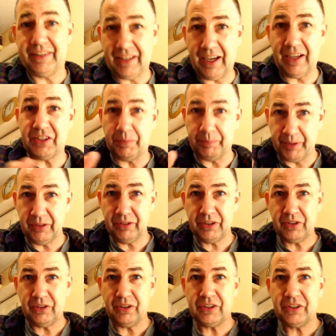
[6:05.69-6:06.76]
as a build
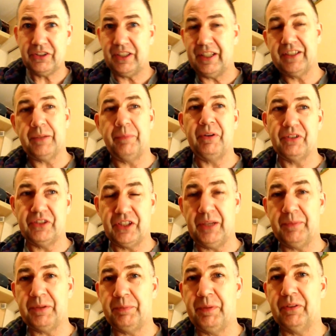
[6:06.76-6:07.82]
cost, it's about the same
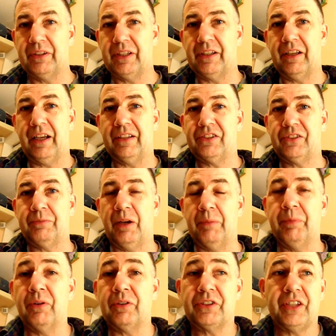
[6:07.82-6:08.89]
as building a
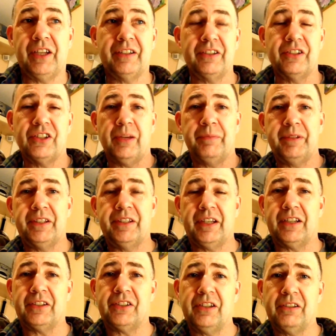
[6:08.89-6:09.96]
bog-standard
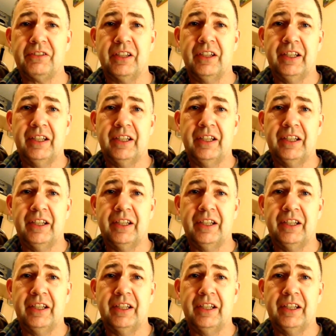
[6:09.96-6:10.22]
semi-detached house.